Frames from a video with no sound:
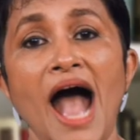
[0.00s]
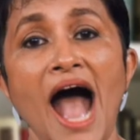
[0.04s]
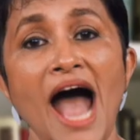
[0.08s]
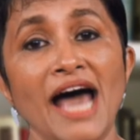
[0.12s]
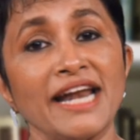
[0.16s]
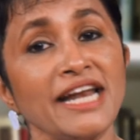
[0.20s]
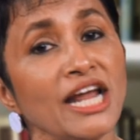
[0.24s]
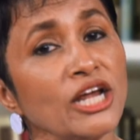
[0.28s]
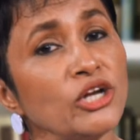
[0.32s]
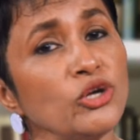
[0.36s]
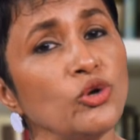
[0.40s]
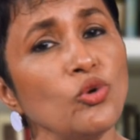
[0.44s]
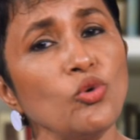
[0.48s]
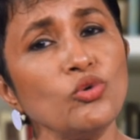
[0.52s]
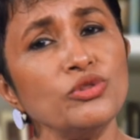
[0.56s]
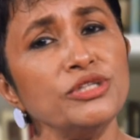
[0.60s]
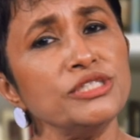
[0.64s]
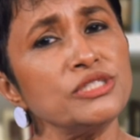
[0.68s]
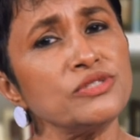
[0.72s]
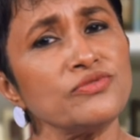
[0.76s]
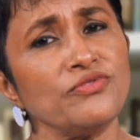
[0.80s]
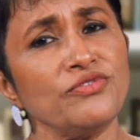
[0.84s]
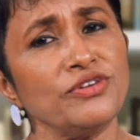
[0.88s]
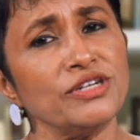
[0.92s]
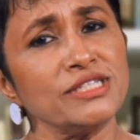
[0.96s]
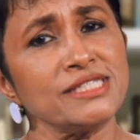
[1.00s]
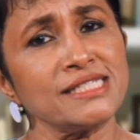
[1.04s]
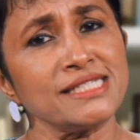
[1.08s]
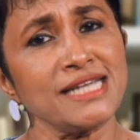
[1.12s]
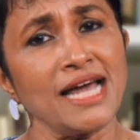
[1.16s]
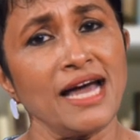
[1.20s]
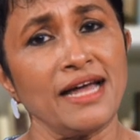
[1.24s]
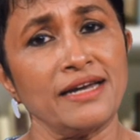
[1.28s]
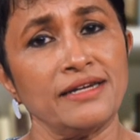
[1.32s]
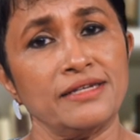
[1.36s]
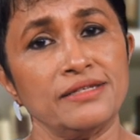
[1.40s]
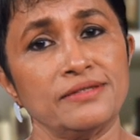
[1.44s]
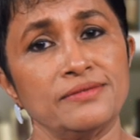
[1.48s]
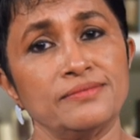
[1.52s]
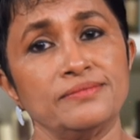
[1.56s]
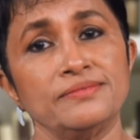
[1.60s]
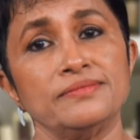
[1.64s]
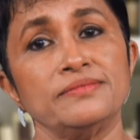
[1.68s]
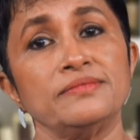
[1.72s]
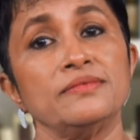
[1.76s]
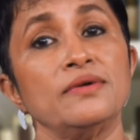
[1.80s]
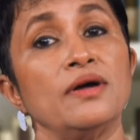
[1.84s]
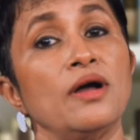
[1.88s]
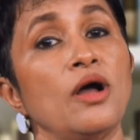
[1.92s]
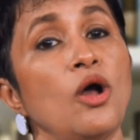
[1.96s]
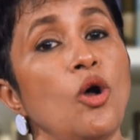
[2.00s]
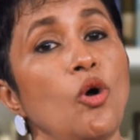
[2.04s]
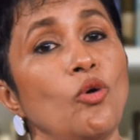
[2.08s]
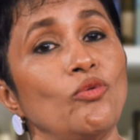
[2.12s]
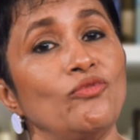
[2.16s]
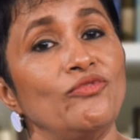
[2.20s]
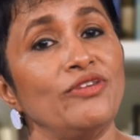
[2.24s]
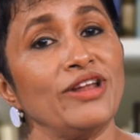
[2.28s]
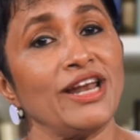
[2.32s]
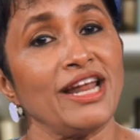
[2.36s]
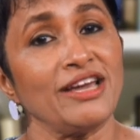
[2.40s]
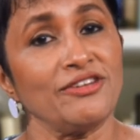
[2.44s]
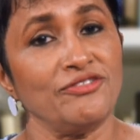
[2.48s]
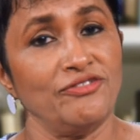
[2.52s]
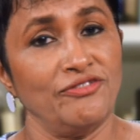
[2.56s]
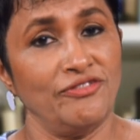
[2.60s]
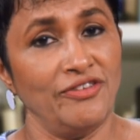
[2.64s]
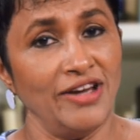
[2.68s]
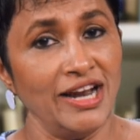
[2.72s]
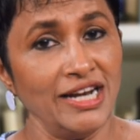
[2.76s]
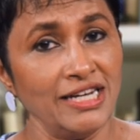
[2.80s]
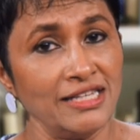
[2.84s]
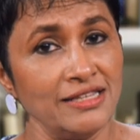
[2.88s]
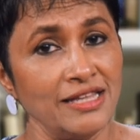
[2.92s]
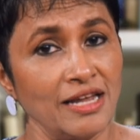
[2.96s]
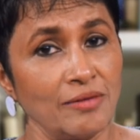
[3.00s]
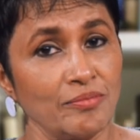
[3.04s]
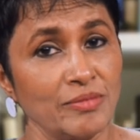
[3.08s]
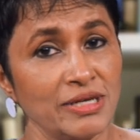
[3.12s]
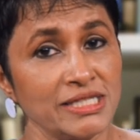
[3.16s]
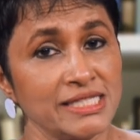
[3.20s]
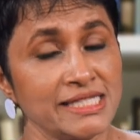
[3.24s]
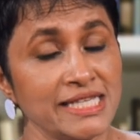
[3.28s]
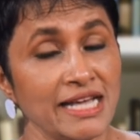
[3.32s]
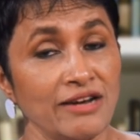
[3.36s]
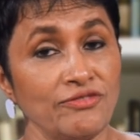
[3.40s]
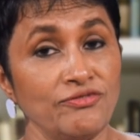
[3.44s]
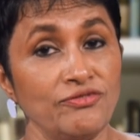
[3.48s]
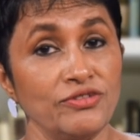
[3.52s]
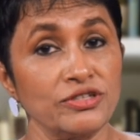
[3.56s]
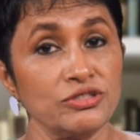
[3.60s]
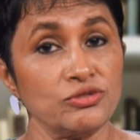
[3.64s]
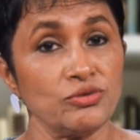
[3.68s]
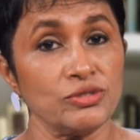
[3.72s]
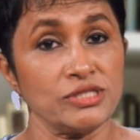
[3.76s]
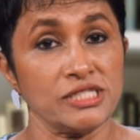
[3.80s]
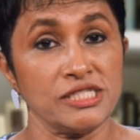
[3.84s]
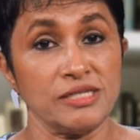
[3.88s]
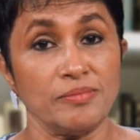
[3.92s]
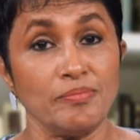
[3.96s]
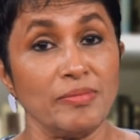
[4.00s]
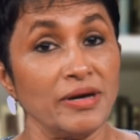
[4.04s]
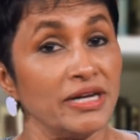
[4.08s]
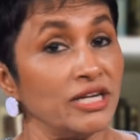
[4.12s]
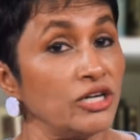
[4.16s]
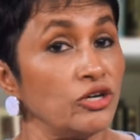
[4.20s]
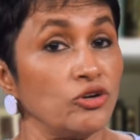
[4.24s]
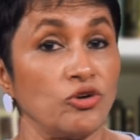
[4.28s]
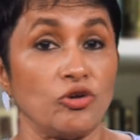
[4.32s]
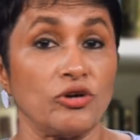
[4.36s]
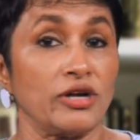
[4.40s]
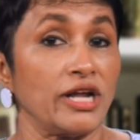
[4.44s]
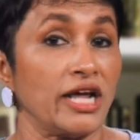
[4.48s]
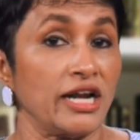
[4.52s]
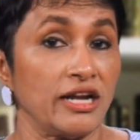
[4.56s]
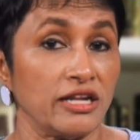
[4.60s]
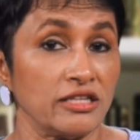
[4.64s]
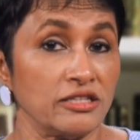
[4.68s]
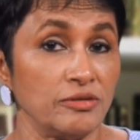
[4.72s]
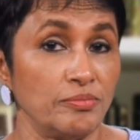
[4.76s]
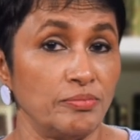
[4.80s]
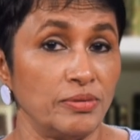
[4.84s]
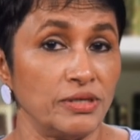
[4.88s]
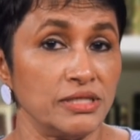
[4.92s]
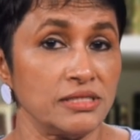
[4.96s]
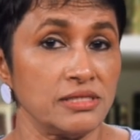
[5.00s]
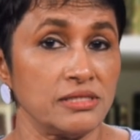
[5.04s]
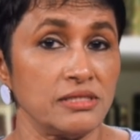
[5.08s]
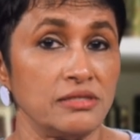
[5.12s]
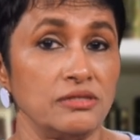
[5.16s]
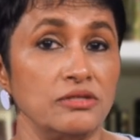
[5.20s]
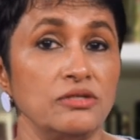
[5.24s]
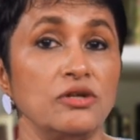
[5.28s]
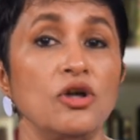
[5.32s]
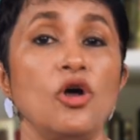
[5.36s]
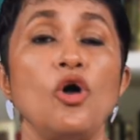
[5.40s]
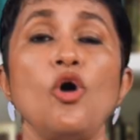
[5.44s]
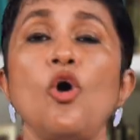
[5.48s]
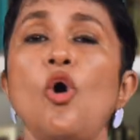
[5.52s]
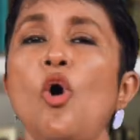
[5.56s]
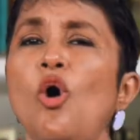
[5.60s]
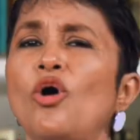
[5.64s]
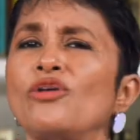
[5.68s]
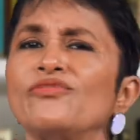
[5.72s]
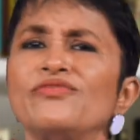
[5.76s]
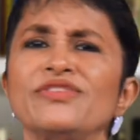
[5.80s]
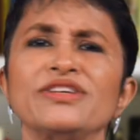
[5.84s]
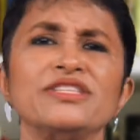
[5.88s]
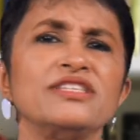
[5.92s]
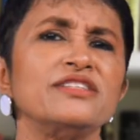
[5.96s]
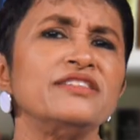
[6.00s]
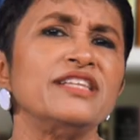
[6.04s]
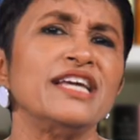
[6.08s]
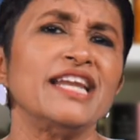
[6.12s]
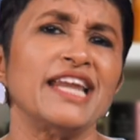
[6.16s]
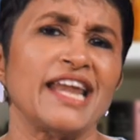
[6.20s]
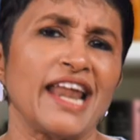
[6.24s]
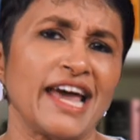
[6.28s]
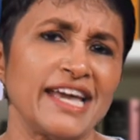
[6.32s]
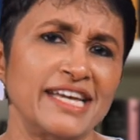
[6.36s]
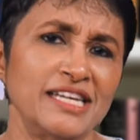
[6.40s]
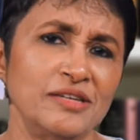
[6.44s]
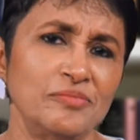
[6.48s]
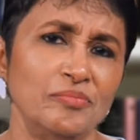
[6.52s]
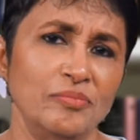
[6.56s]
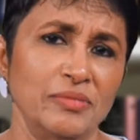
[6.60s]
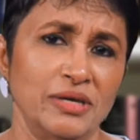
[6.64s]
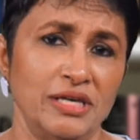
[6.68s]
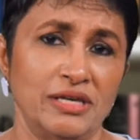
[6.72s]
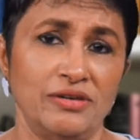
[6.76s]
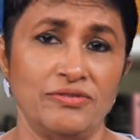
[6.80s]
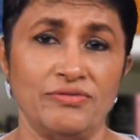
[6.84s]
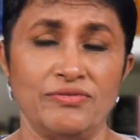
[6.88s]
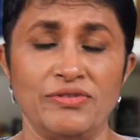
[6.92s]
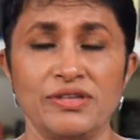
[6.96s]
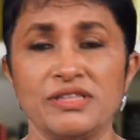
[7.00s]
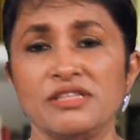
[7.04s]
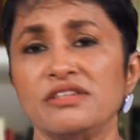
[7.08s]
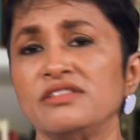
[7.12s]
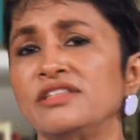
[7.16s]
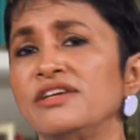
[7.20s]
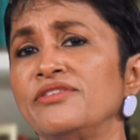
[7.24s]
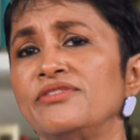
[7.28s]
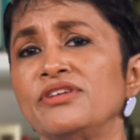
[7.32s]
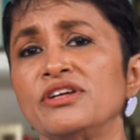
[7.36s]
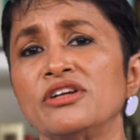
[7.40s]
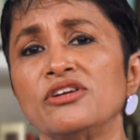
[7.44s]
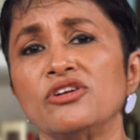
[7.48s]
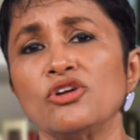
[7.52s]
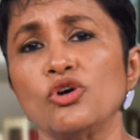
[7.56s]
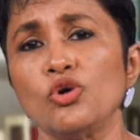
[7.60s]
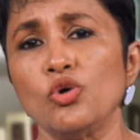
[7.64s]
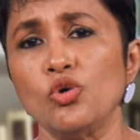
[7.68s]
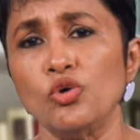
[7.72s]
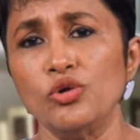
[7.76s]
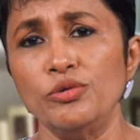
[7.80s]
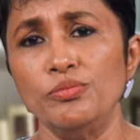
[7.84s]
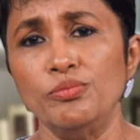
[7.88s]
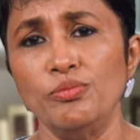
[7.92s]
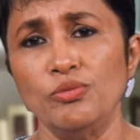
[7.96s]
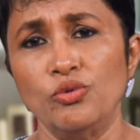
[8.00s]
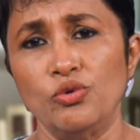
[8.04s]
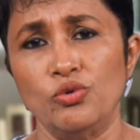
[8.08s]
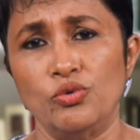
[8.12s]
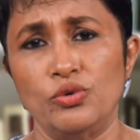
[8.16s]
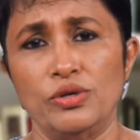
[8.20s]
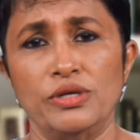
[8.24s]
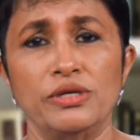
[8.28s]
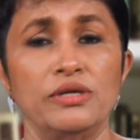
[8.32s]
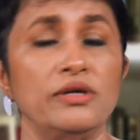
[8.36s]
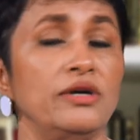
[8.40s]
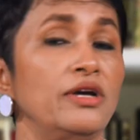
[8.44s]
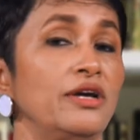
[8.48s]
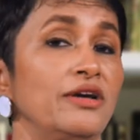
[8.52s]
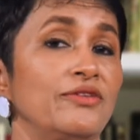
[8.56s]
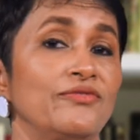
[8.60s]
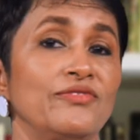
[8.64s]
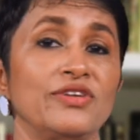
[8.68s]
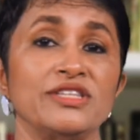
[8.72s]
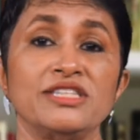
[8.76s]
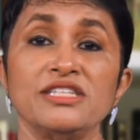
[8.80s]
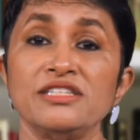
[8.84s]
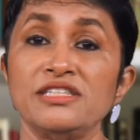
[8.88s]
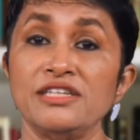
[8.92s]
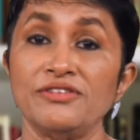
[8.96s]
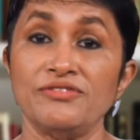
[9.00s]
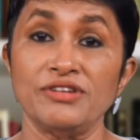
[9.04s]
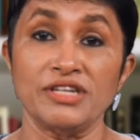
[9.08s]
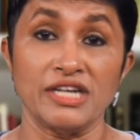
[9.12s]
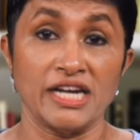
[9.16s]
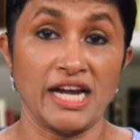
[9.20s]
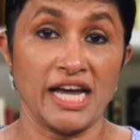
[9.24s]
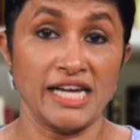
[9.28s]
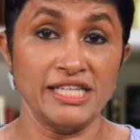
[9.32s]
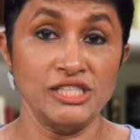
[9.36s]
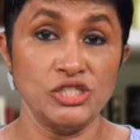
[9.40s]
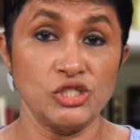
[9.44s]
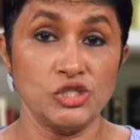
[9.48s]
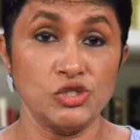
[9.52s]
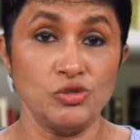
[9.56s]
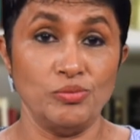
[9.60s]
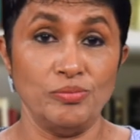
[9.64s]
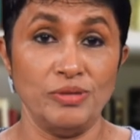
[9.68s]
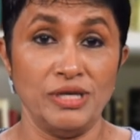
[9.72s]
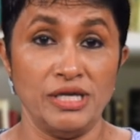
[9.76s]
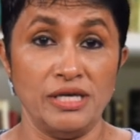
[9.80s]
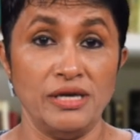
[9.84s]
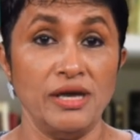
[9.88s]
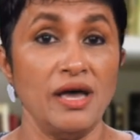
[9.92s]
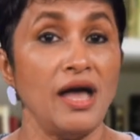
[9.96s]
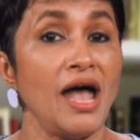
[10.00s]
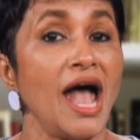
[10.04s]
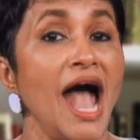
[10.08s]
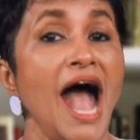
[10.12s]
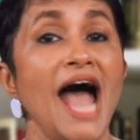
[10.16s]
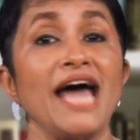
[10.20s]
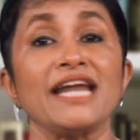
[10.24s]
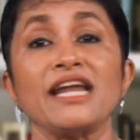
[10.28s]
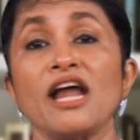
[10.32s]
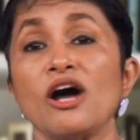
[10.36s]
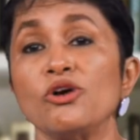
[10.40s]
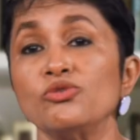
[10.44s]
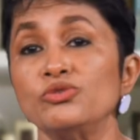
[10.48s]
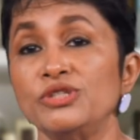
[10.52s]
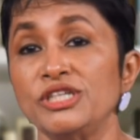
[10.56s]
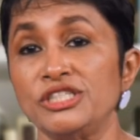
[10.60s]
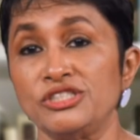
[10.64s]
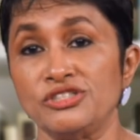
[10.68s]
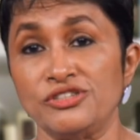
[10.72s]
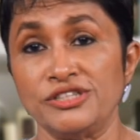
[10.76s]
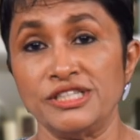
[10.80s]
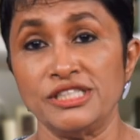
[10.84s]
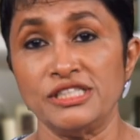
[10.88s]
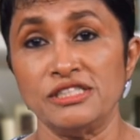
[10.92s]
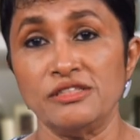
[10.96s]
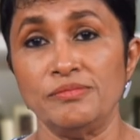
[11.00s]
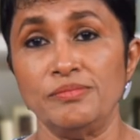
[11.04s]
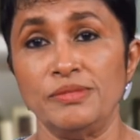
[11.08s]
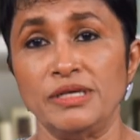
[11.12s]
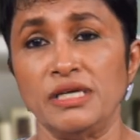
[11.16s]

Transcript: And I know this firsthand. When I felt that my self worth was dependent on another person, on whether they liked me, whether they were in a good mood, whether they were nice to me, and how they treated